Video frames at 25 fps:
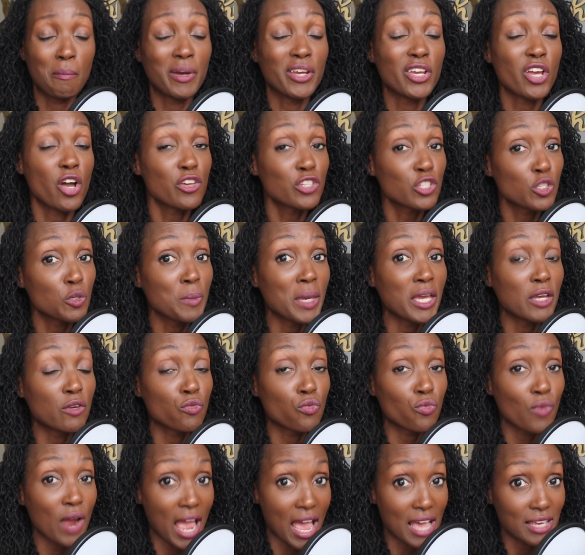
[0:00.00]
but he also
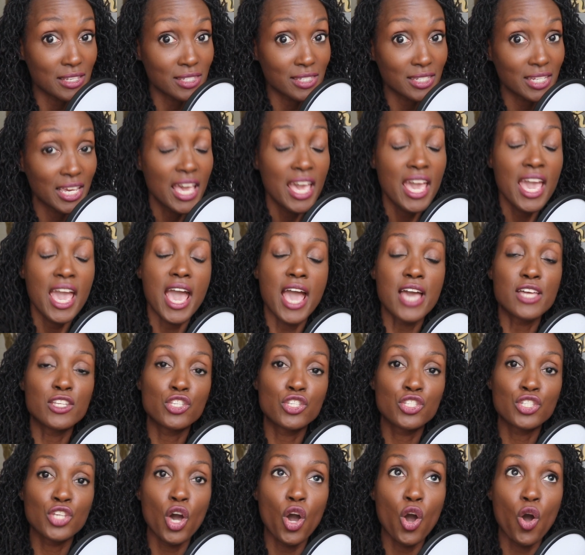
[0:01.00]
made rest. And
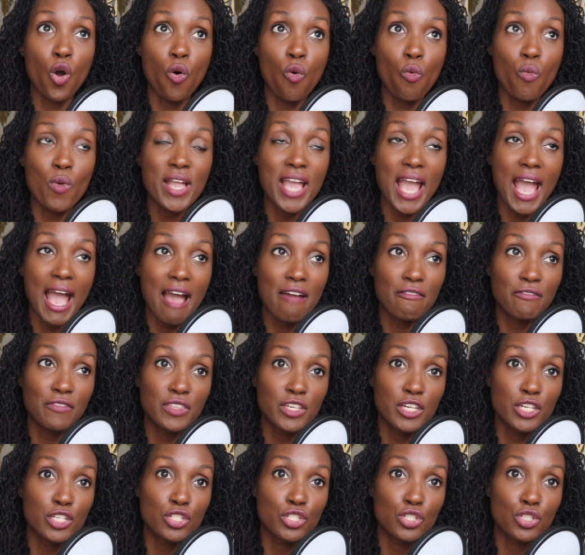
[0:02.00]
so we have
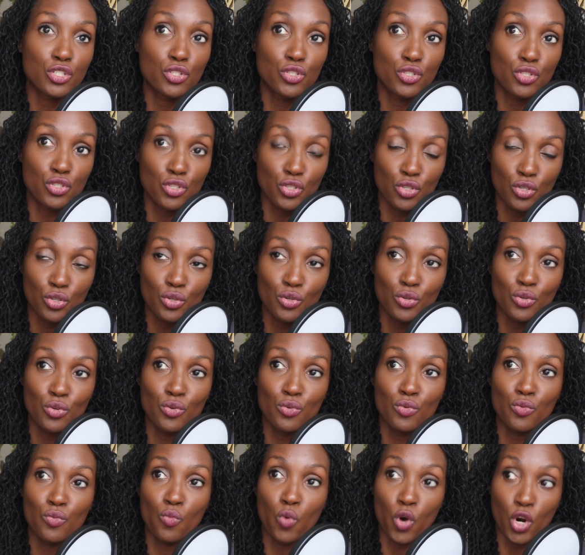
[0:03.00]
these
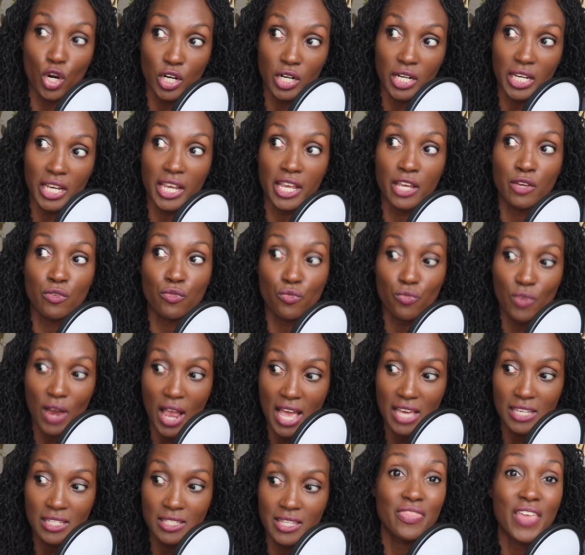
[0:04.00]
2, work and
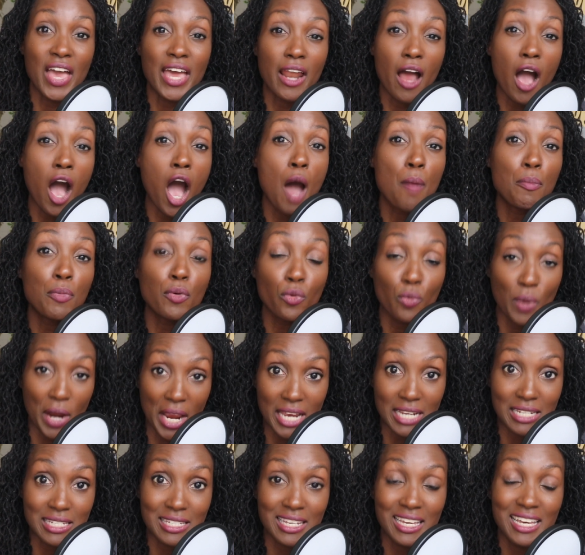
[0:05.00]
rest, that
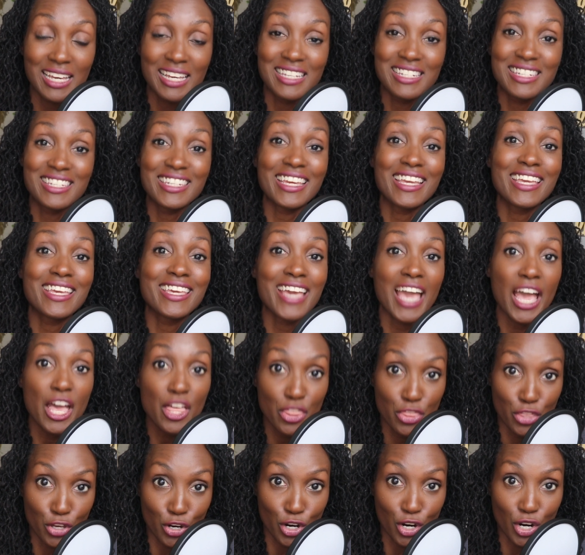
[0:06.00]
operate
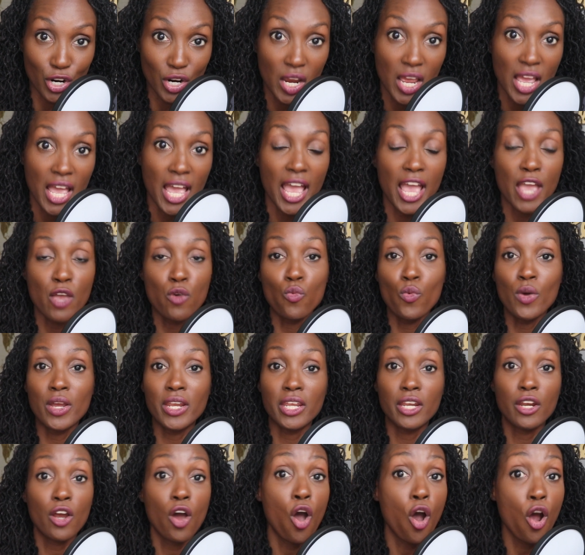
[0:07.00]
together. And when
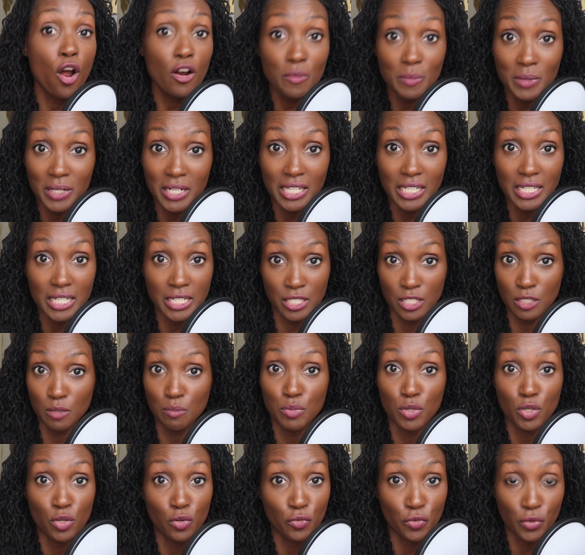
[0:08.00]
in harmony, it's a
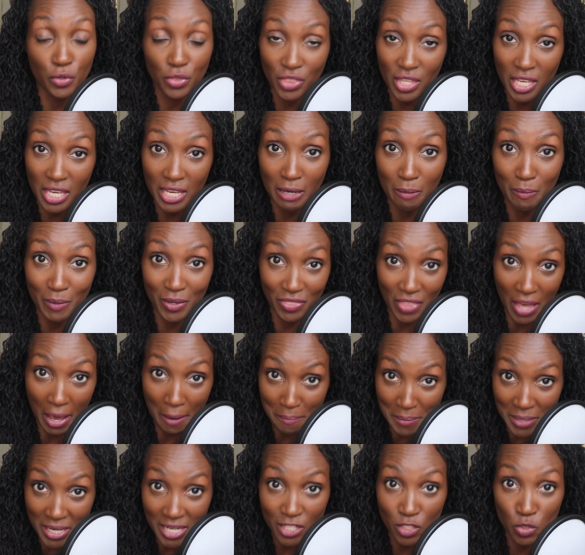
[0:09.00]
beautiful thing. But
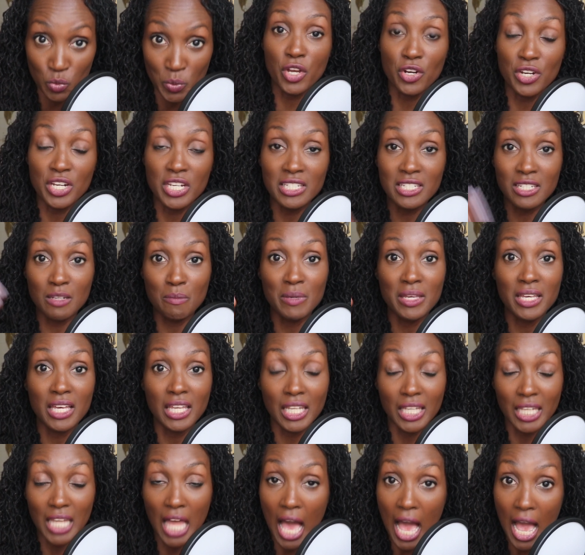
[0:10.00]
that means there needs to be a
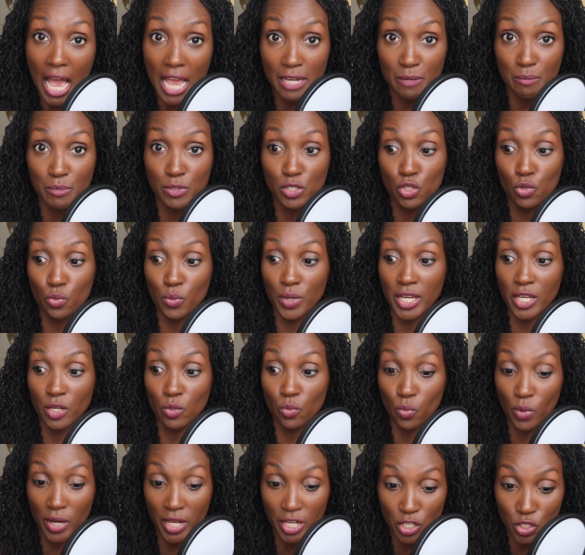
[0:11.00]
line
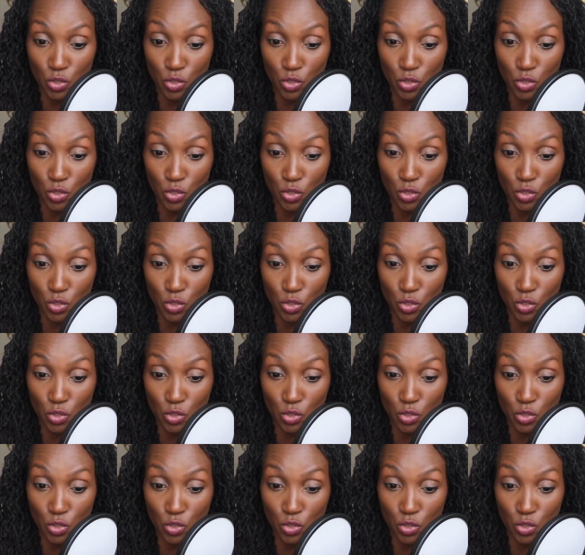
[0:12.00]
between when